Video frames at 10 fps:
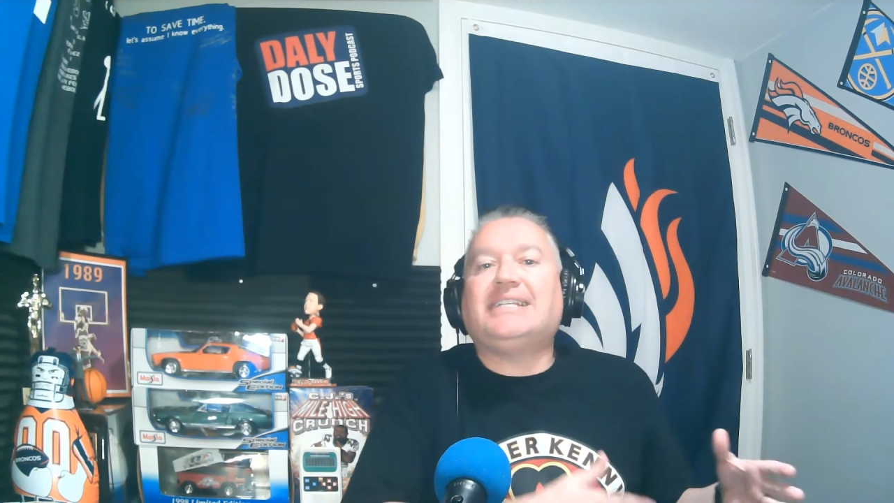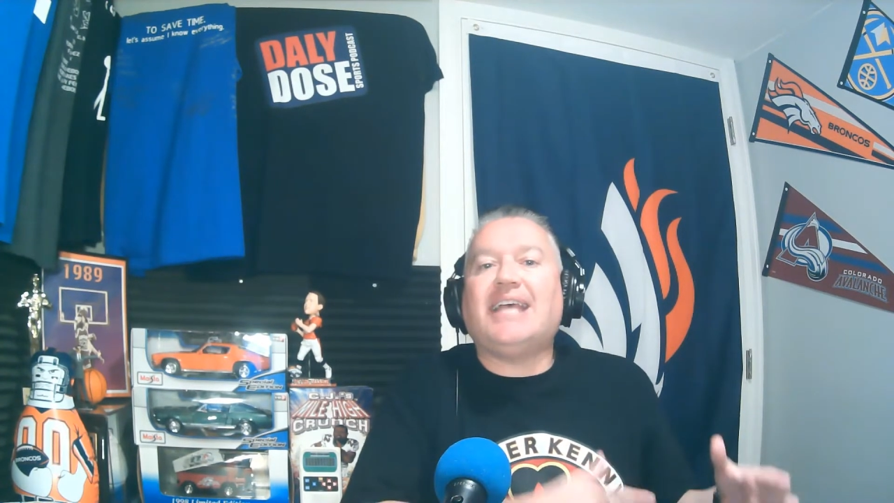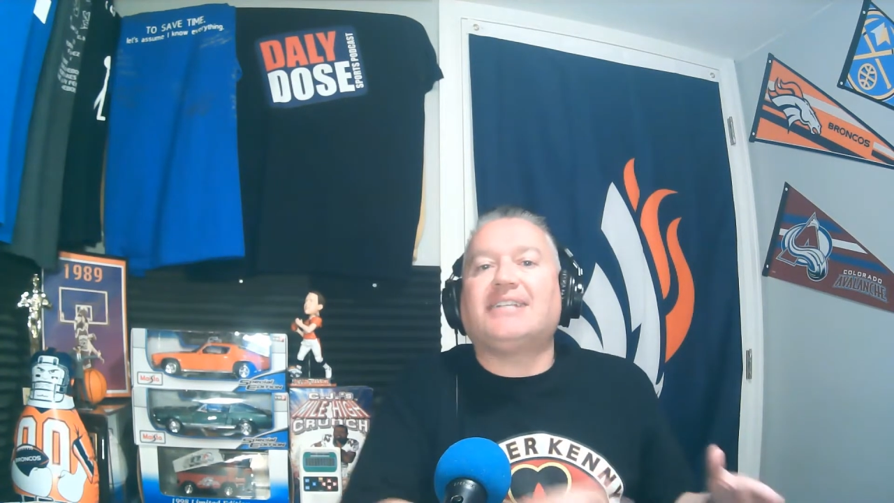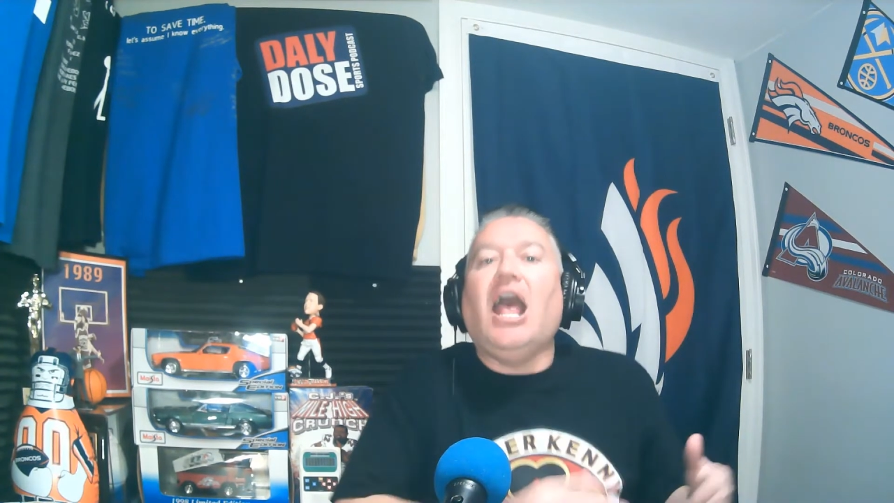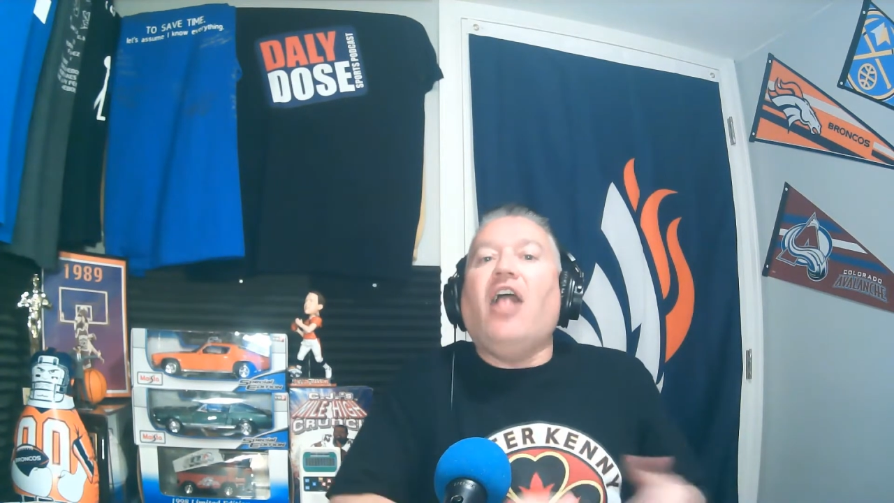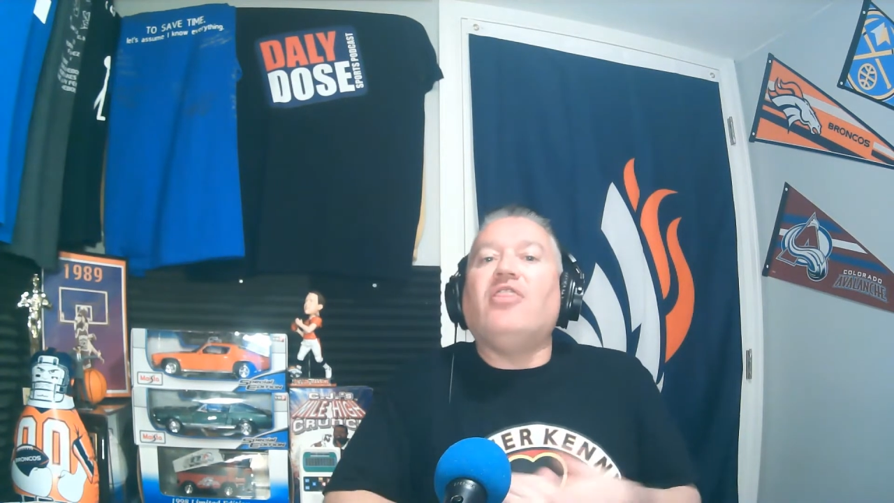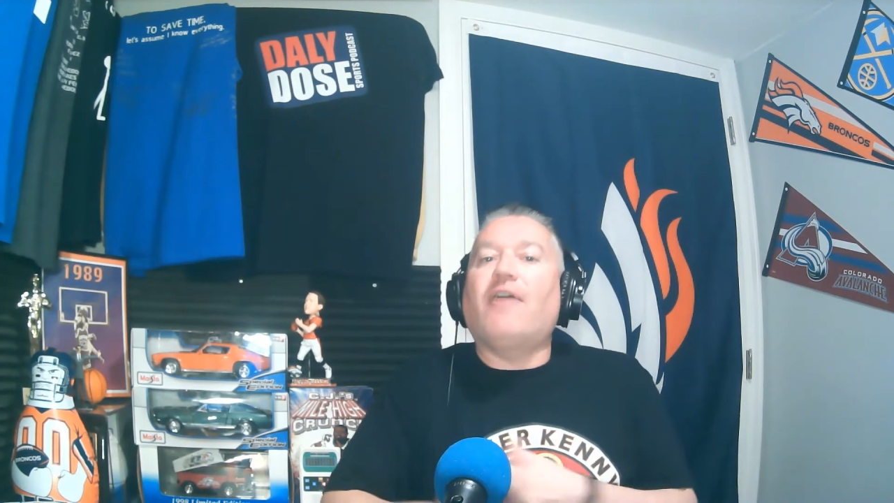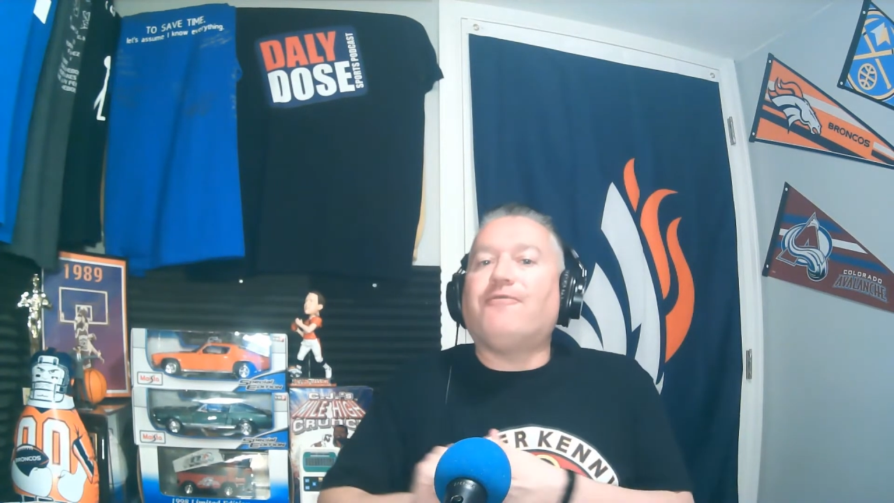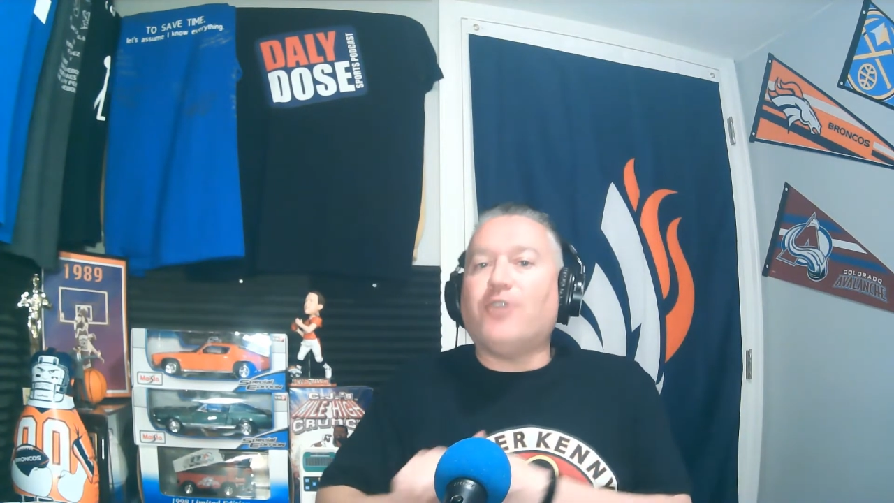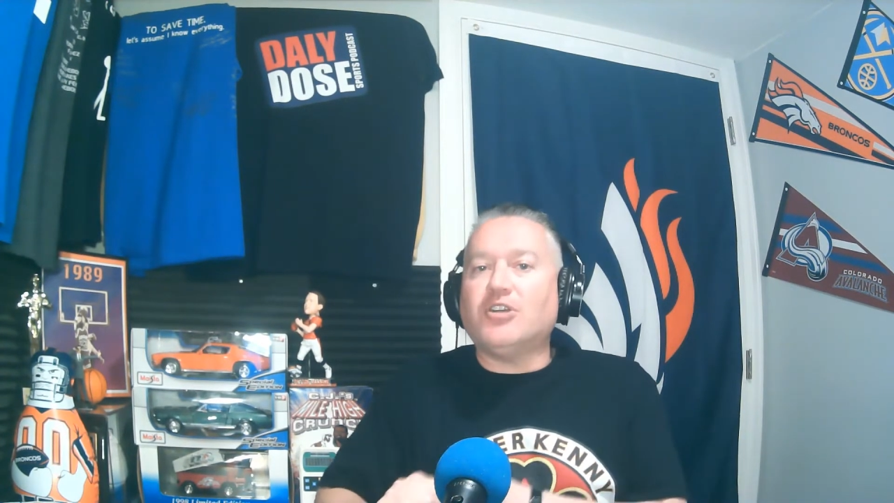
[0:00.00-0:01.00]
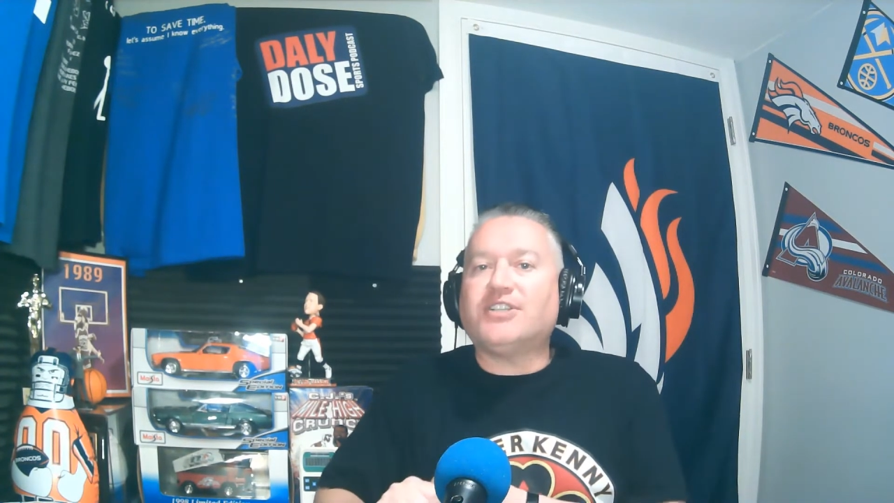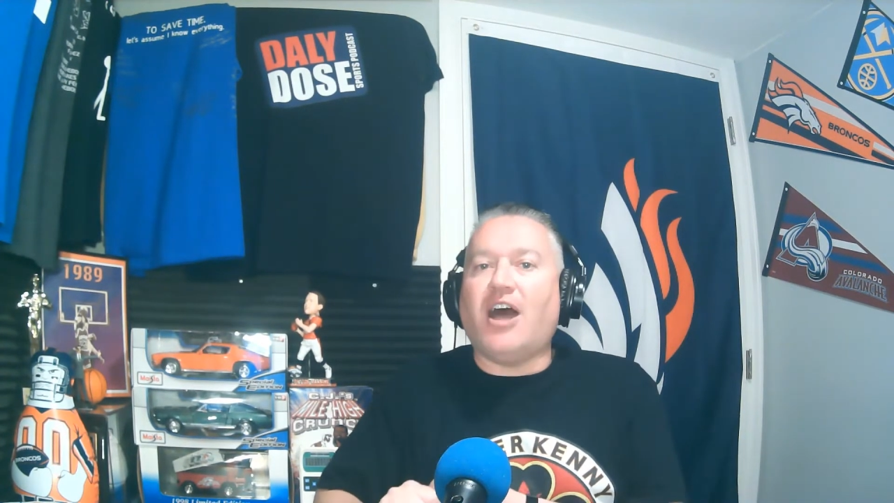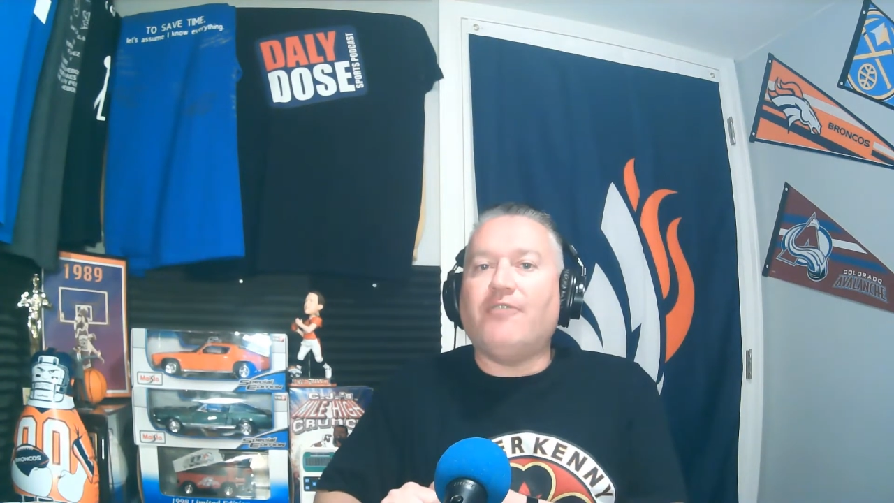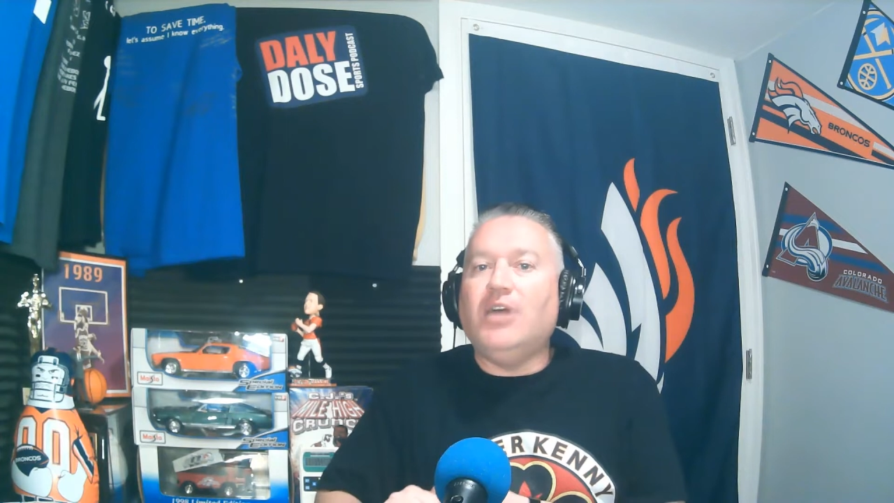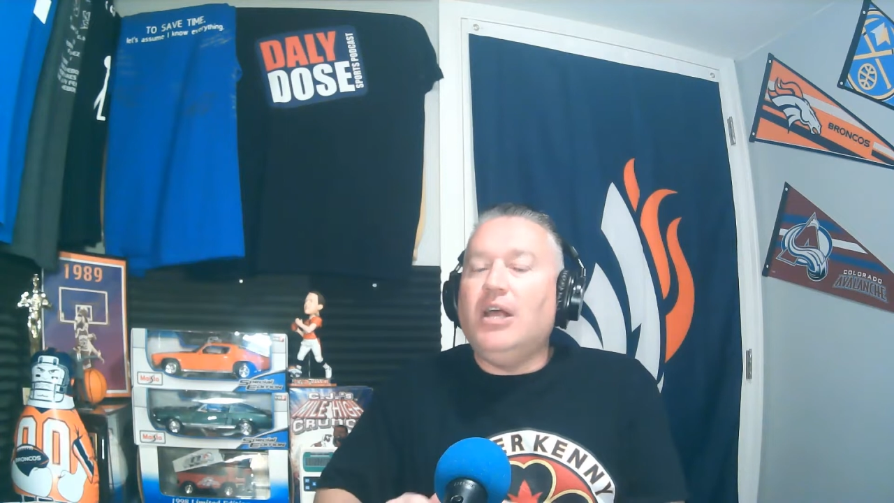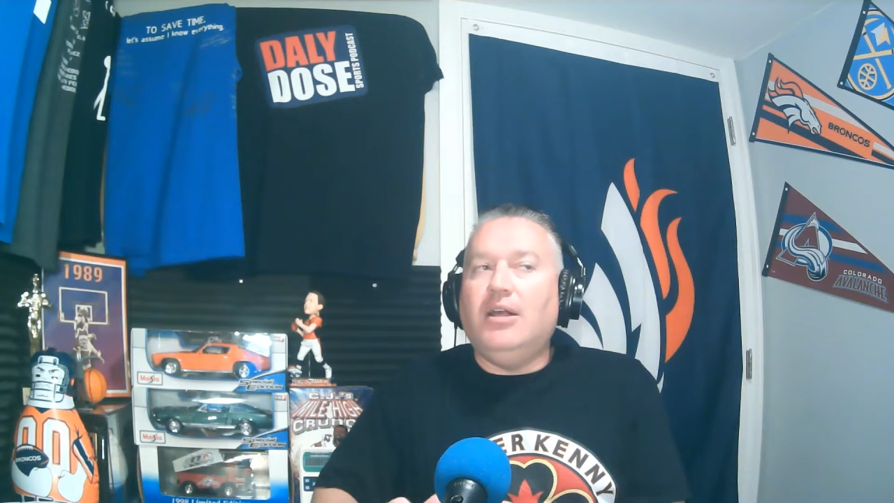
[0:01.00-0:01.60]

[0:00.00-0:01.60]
says that first off,